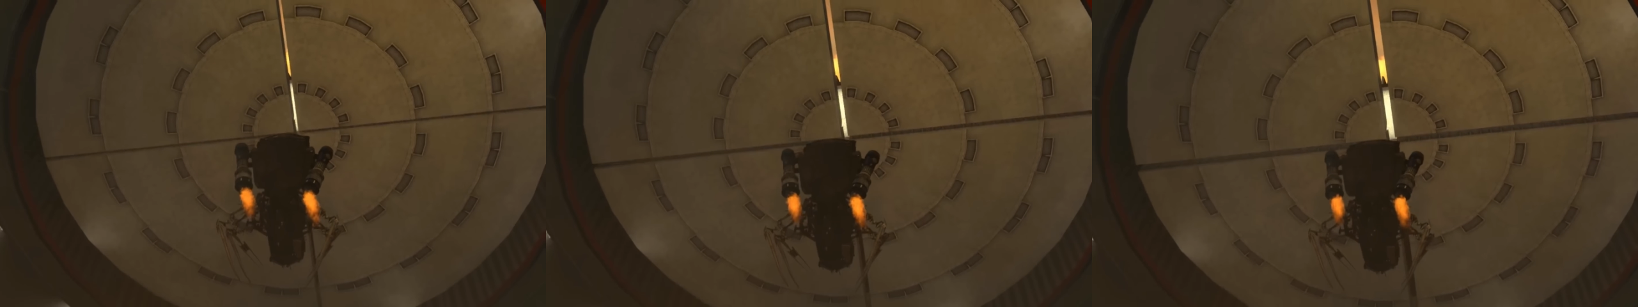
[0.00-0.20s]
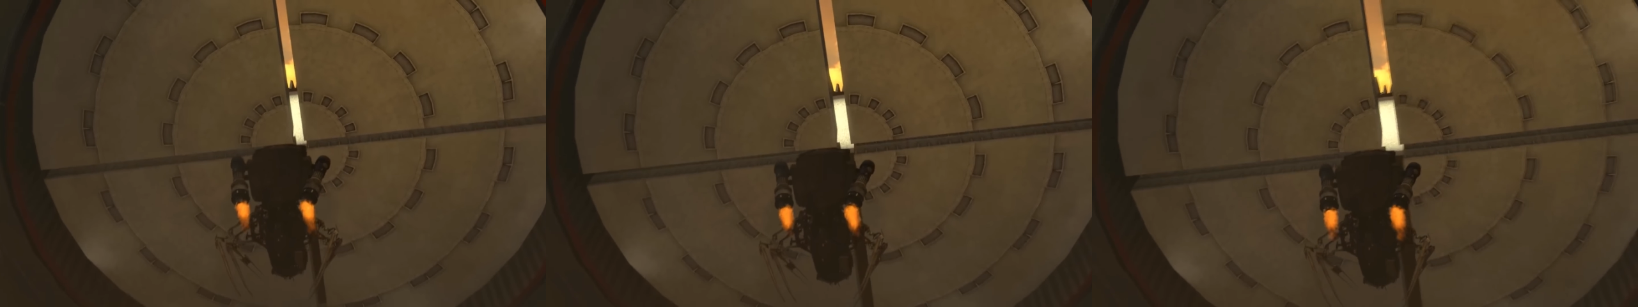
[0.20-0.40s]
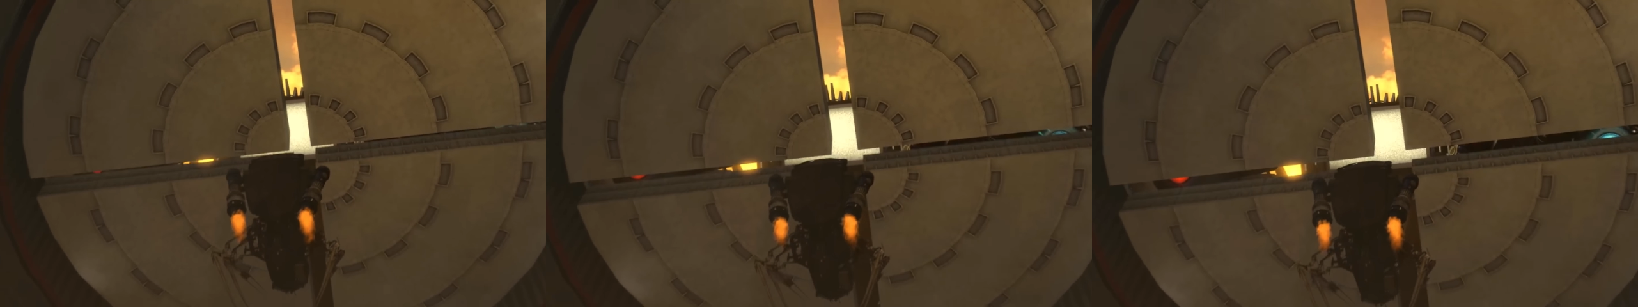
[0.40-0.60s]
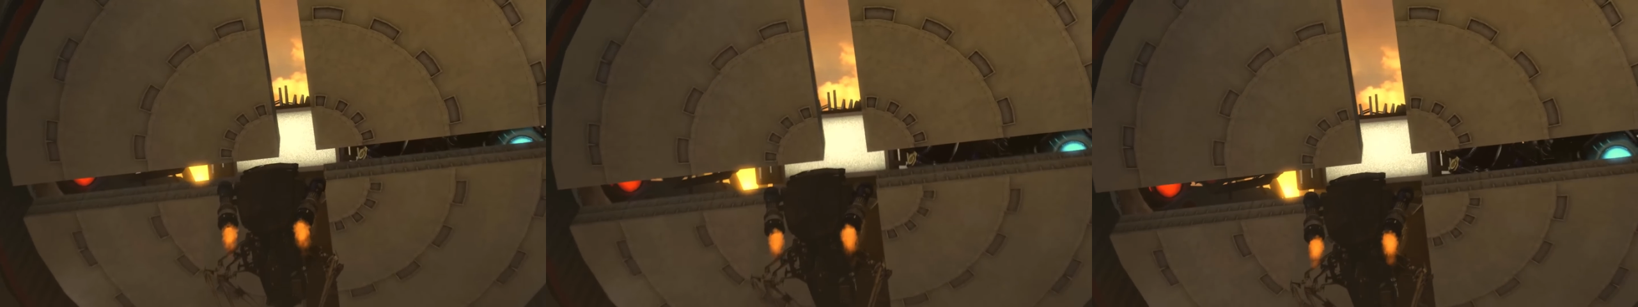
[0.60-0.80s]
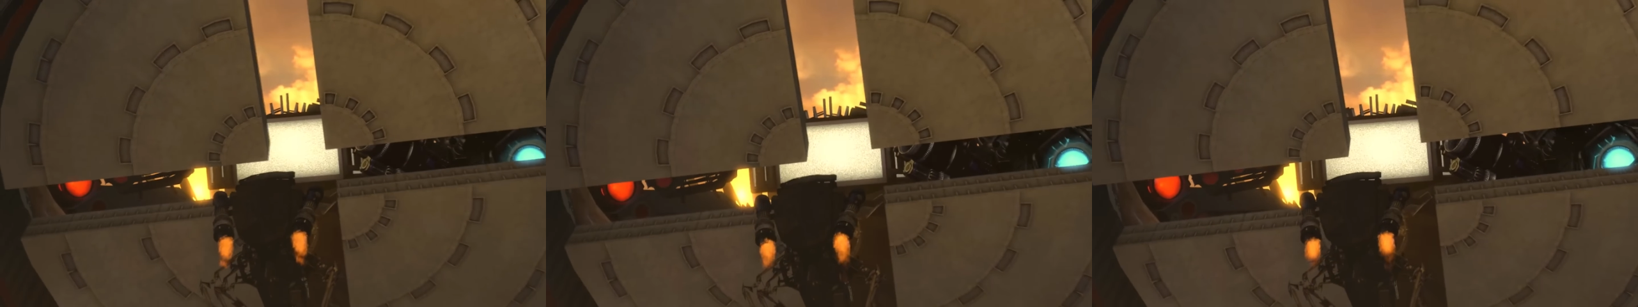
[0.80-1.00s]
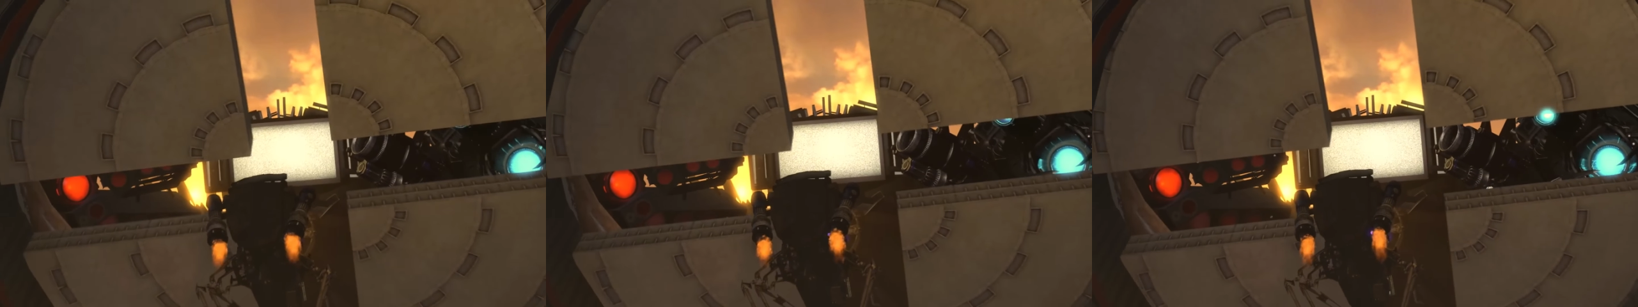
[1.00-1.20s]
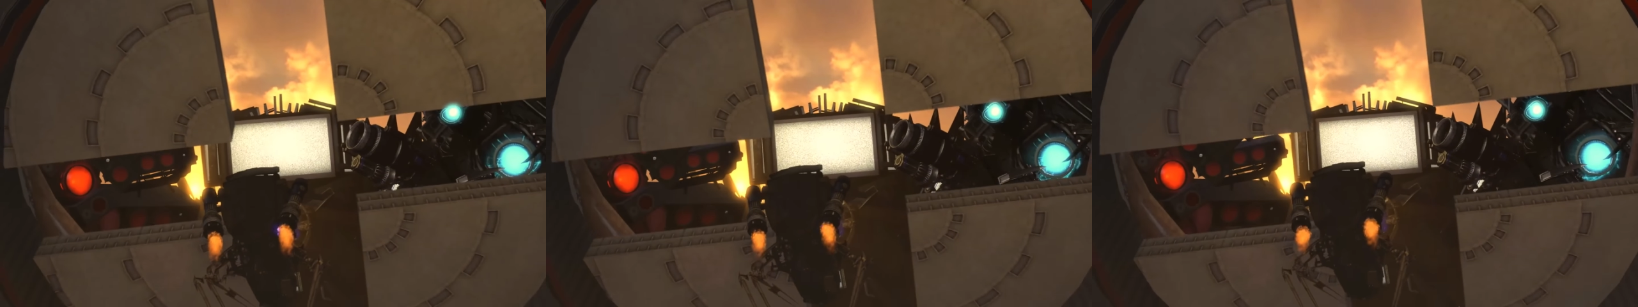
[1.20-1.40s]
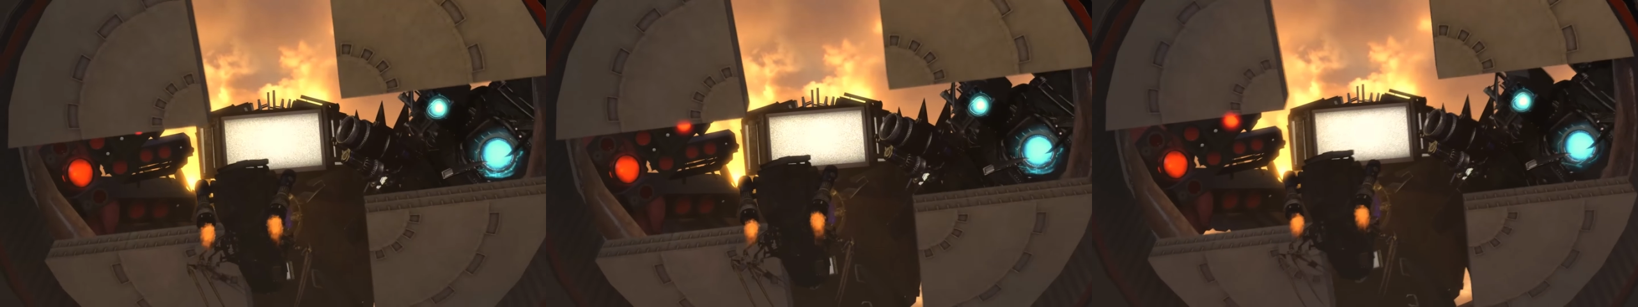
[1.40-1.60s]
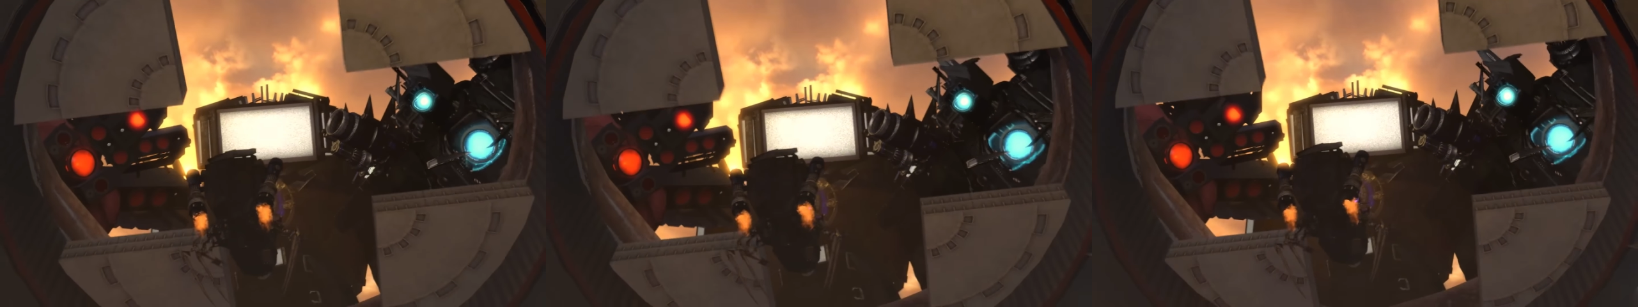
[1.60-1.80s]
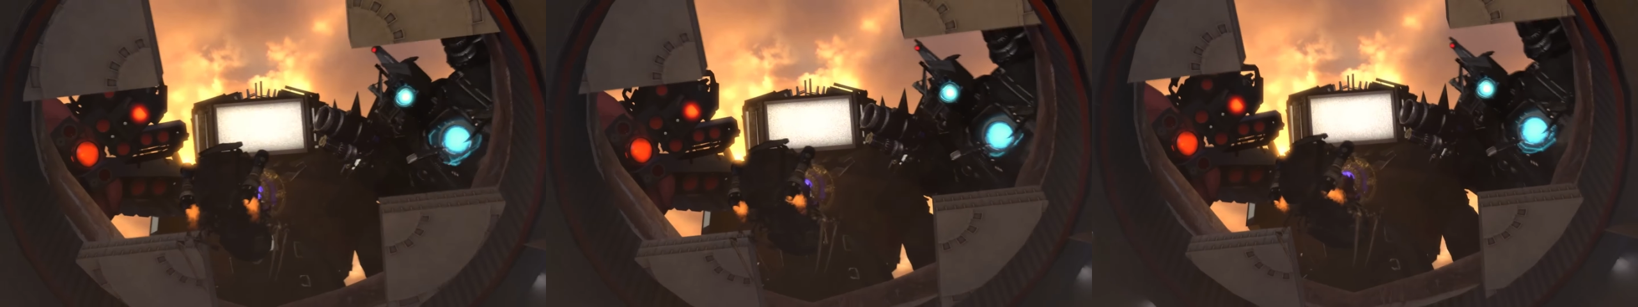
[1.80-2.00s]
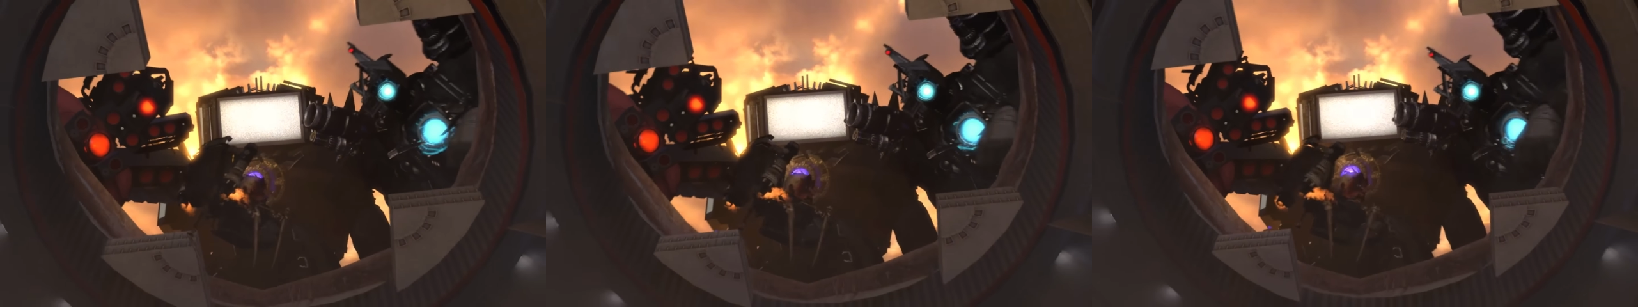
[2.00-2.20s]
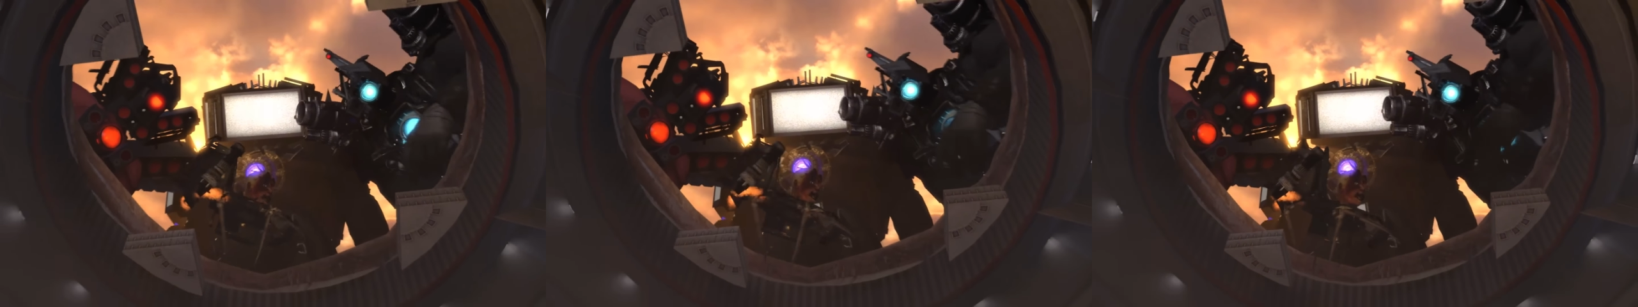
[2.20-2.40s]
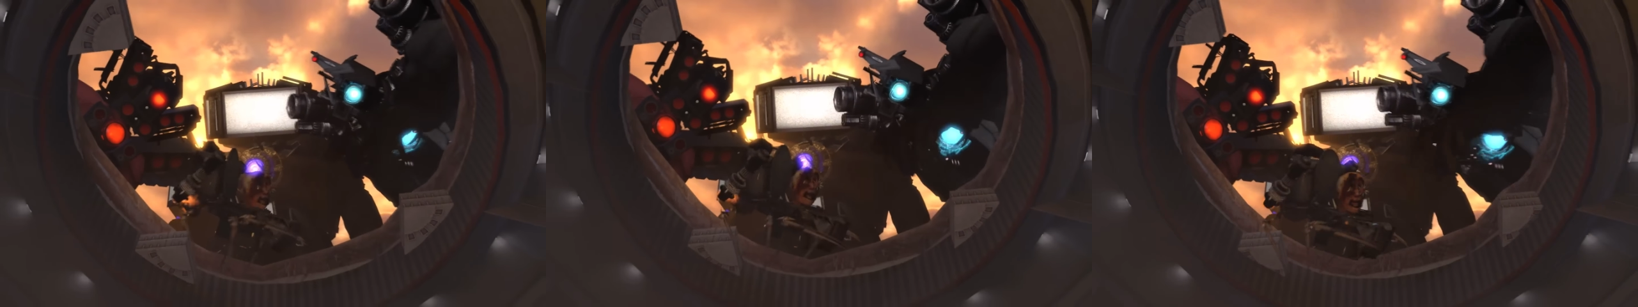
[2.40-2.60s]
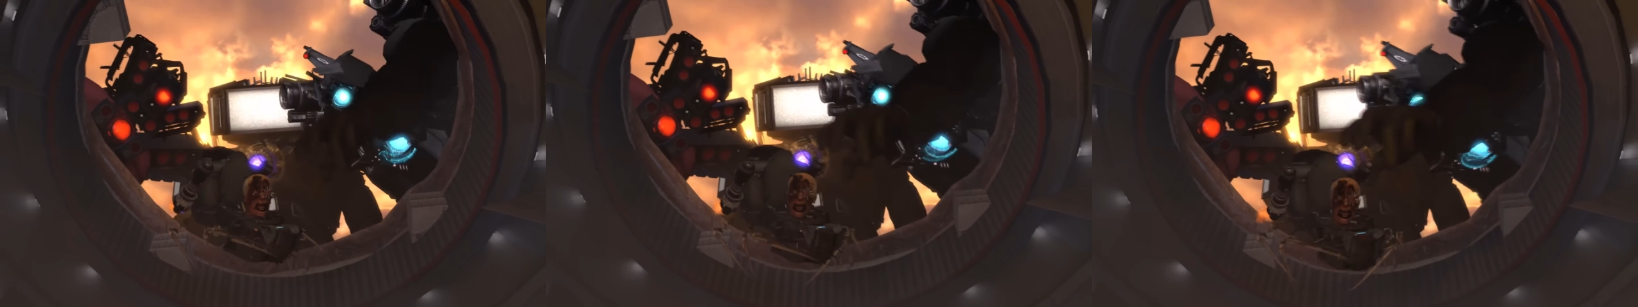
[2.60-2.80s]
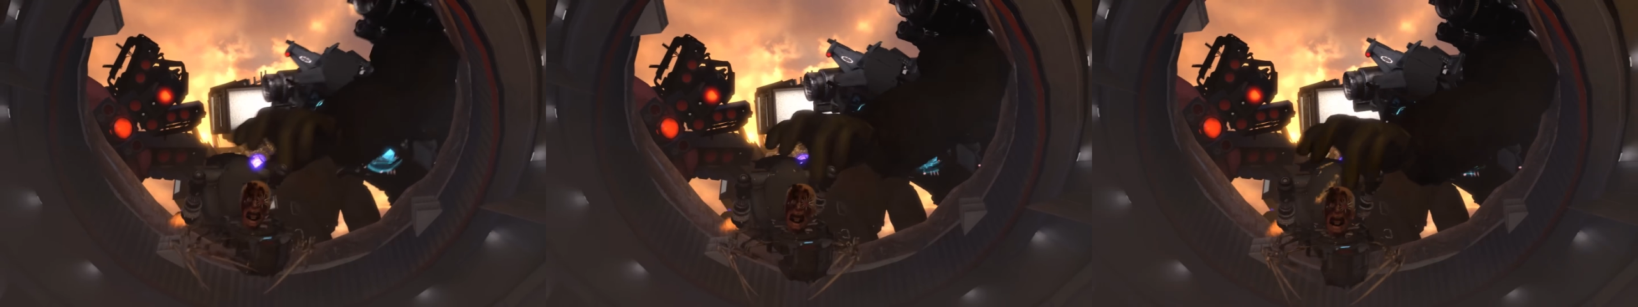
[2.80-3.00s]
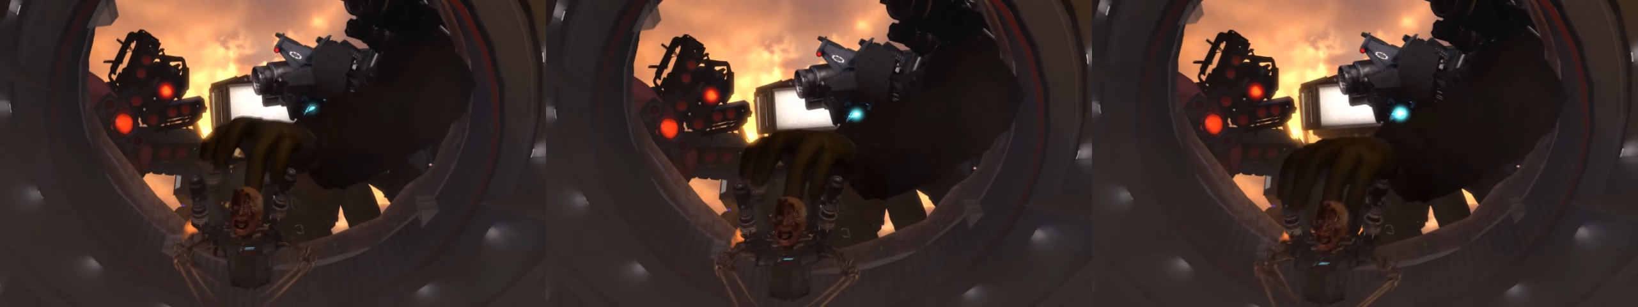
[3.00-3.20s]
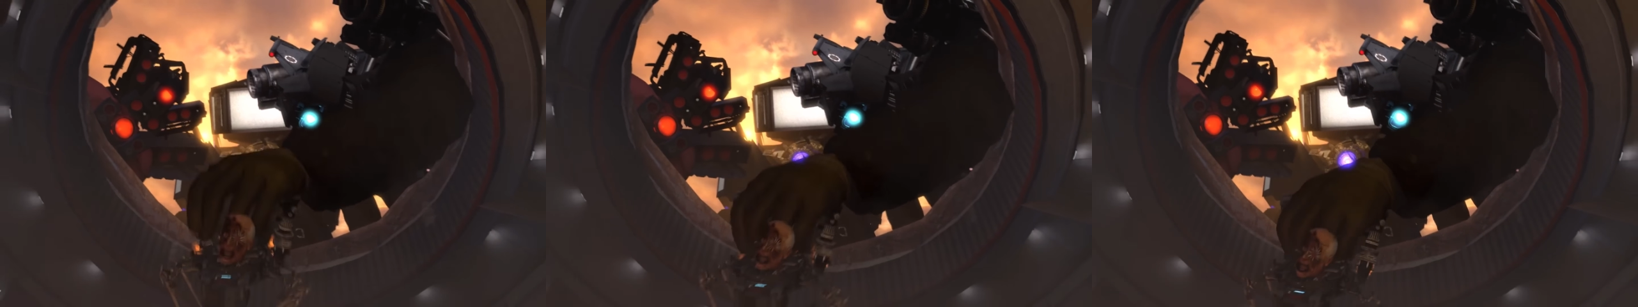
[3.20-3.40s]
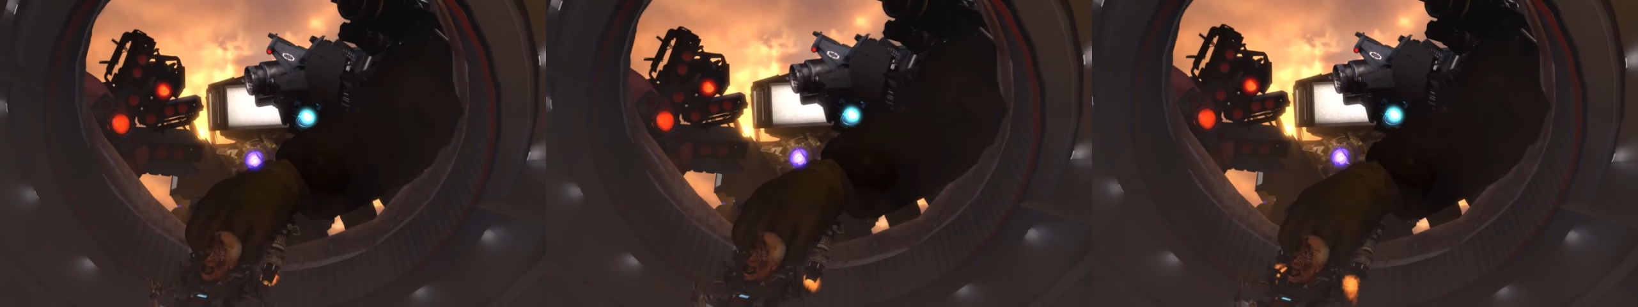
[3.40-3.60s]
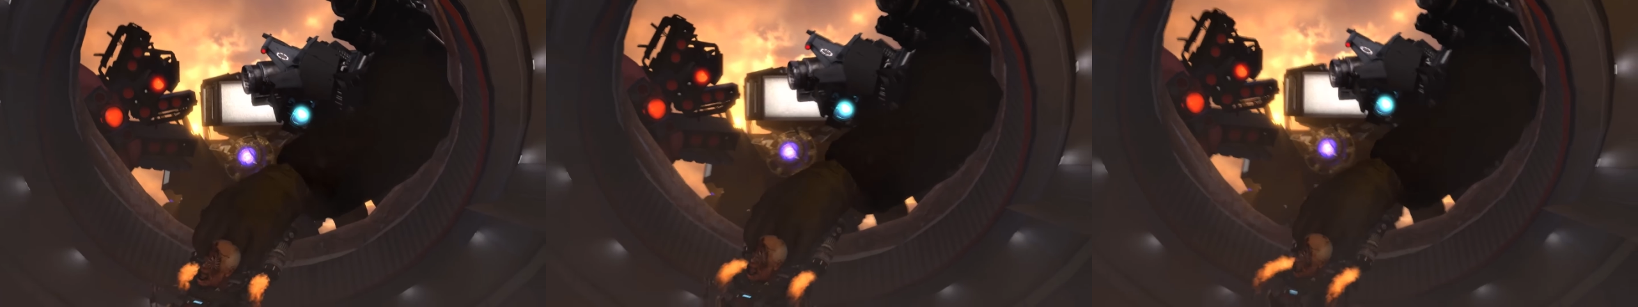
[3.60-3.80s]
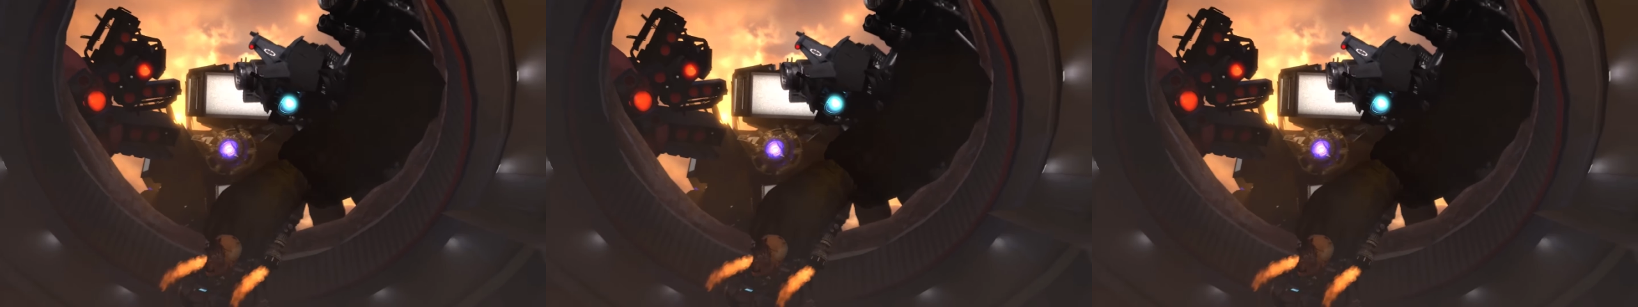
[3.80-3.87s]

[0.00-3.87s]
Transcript: [unreadable: no face in view]